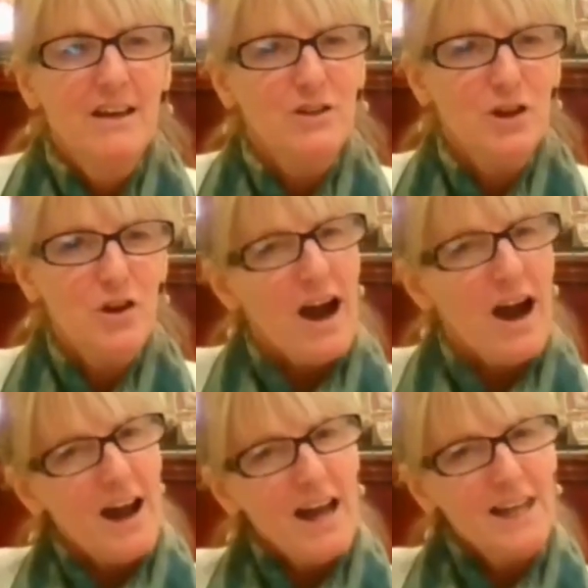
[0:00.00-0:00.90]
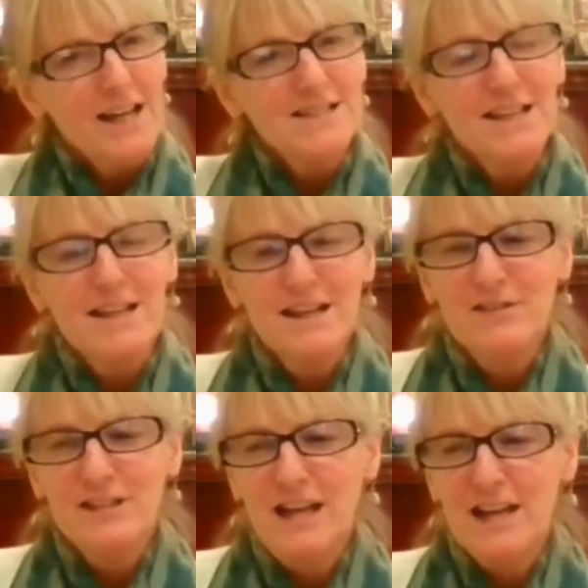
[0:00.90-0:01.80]
You know, I like to think
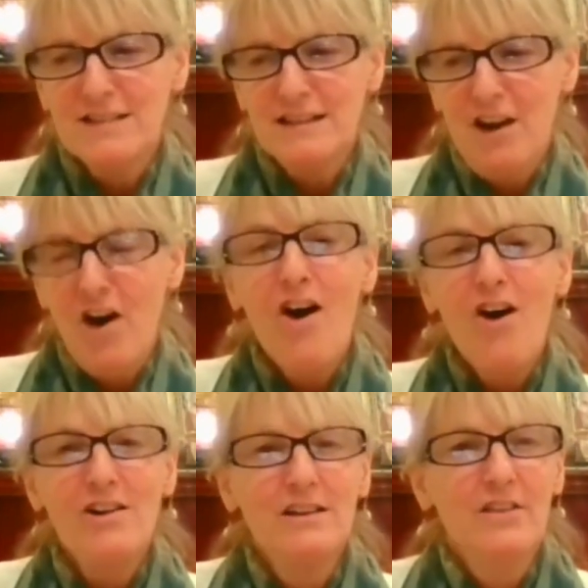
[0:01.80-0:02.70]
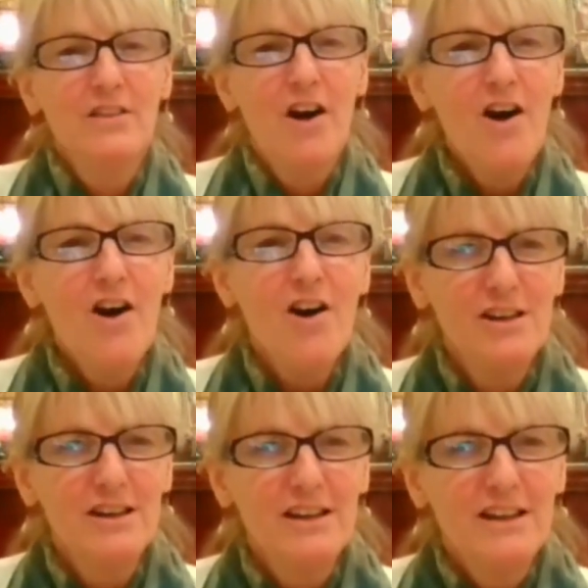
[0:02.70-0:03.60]
of it as all, the
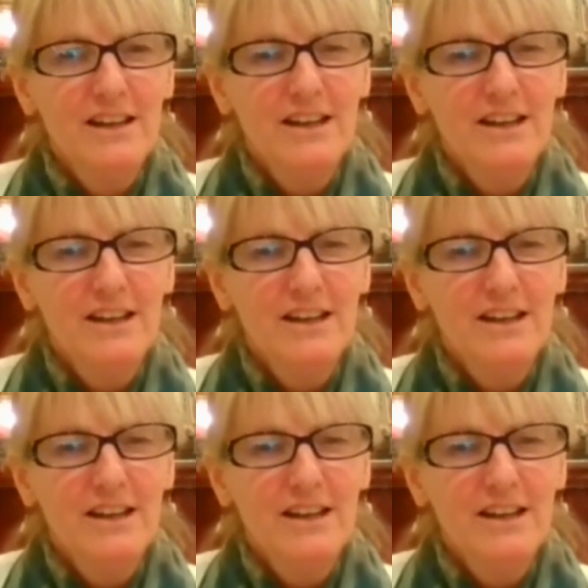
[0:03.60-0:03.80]
all.